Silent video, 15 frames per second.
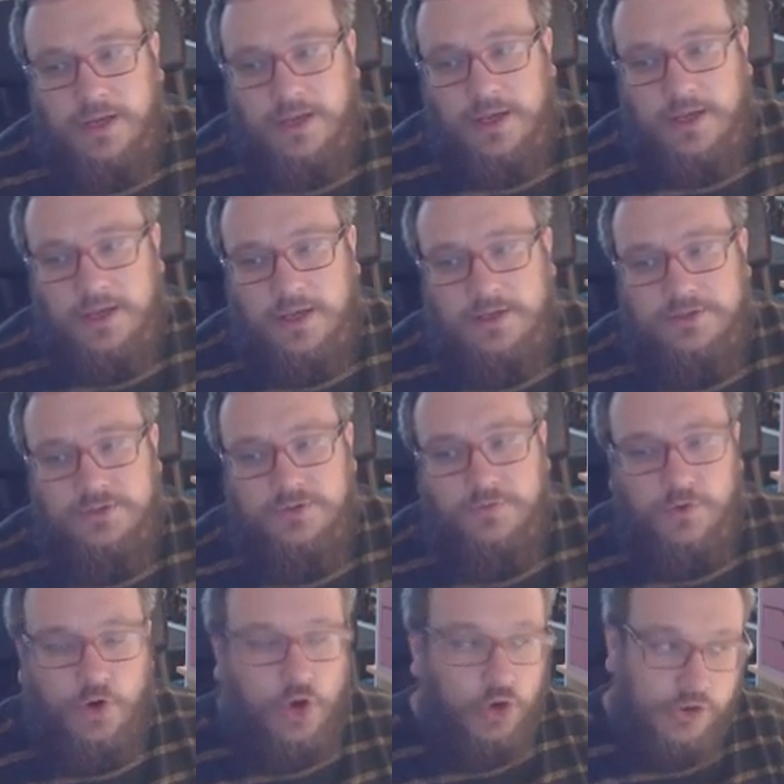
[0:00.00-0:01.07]
a sort of
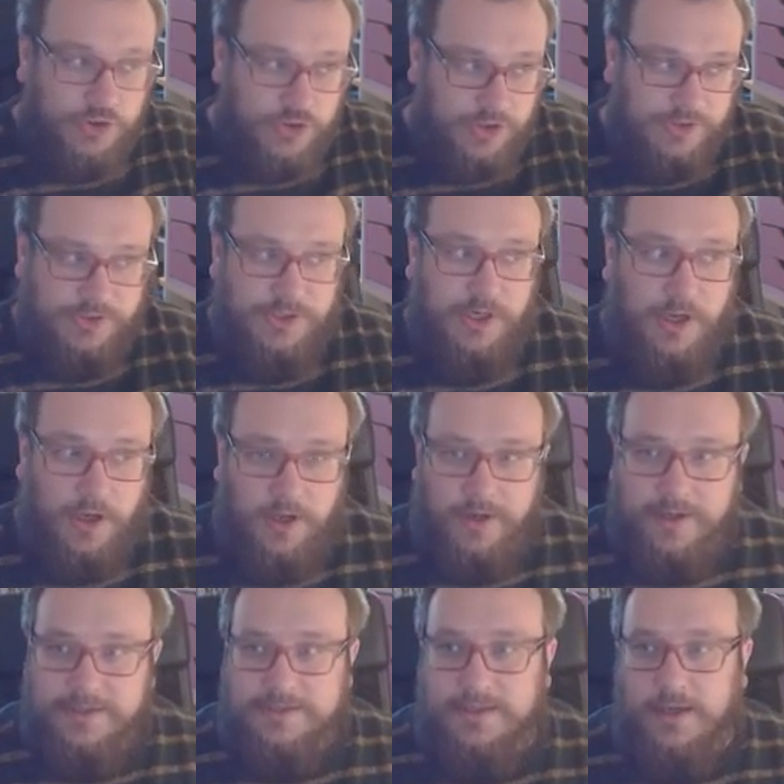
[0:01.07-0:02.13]
a contrasting
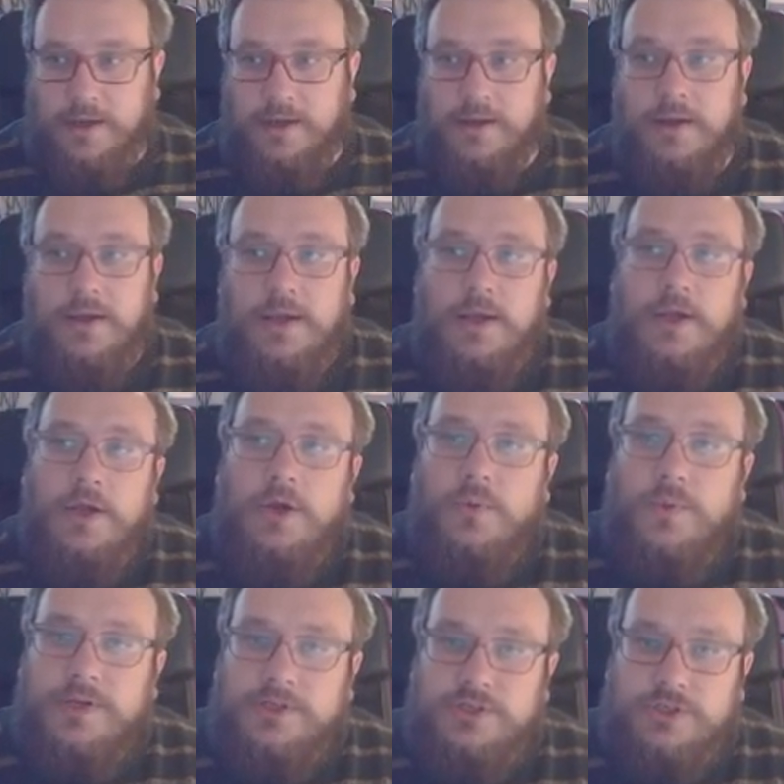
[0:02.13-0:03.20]
highlight color,
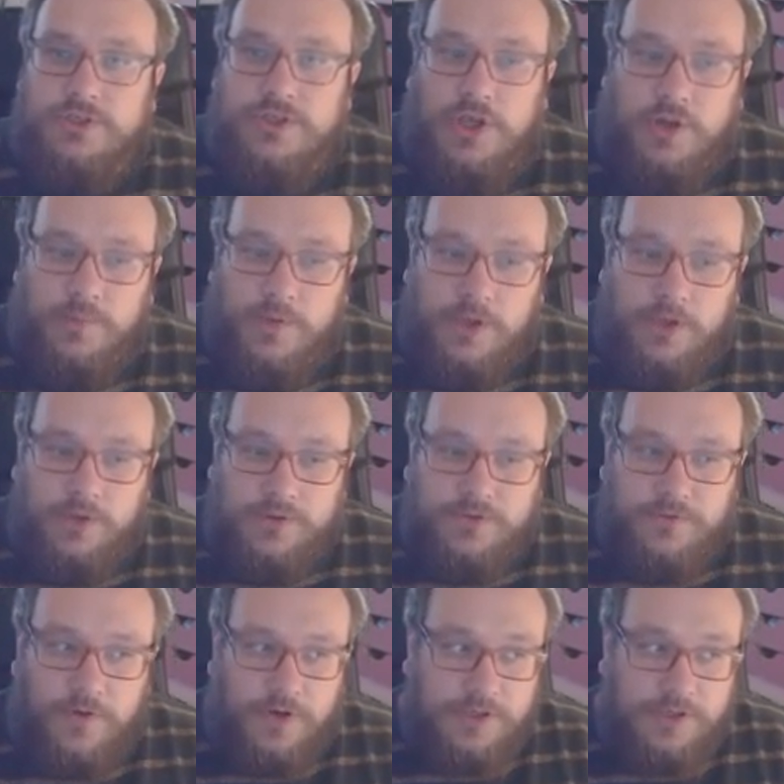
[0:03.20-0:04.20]
which is going to be used very